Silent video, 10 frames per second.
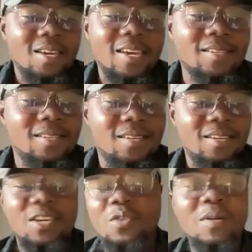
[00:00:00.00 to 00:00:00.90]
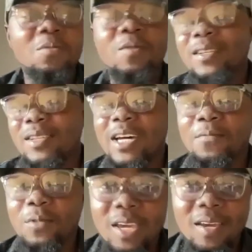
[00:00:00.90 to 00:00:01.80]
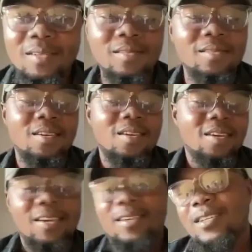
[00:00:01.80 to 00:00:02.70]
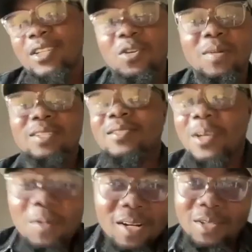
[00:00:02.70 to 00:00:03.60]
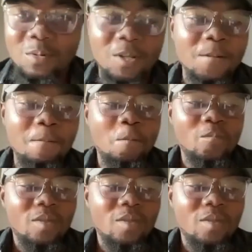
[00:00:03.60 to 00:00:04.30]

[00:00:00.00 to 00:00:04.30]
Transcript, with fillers: He's a human rights advocate. He's a humanitarian as well.